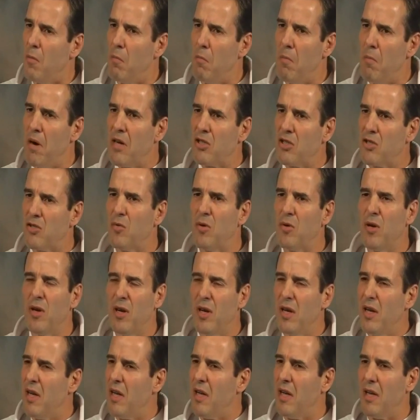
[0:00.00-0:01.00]
muscle,
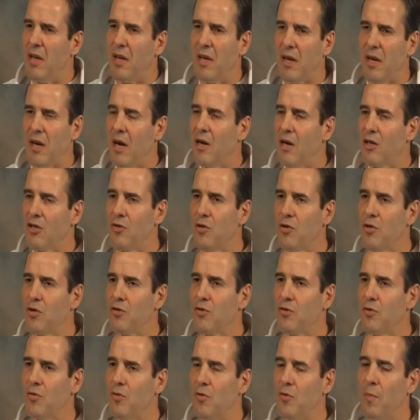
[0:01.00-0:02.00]
and Carson
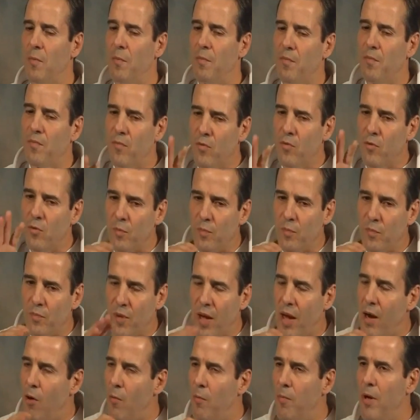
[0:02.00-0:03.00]
used to
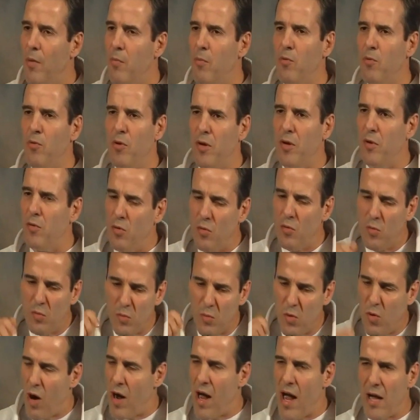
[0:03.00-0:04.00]
tell people, you
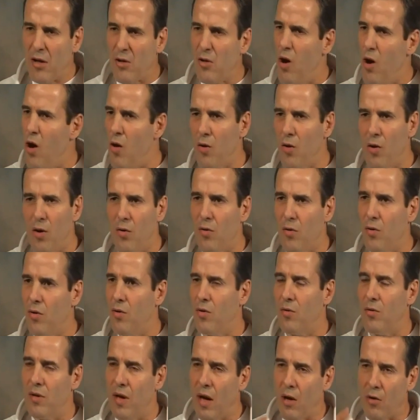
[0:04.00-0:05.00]
go ahead, go, go,
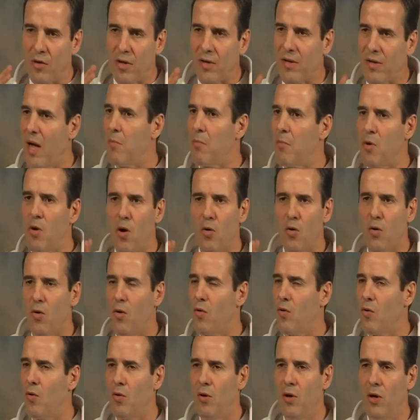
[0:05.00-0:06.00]
go, all the time, go,
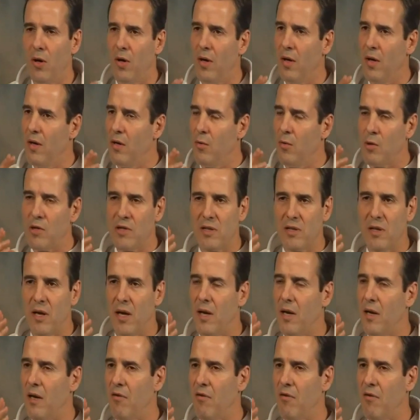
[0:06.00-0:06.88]
go, go. It was,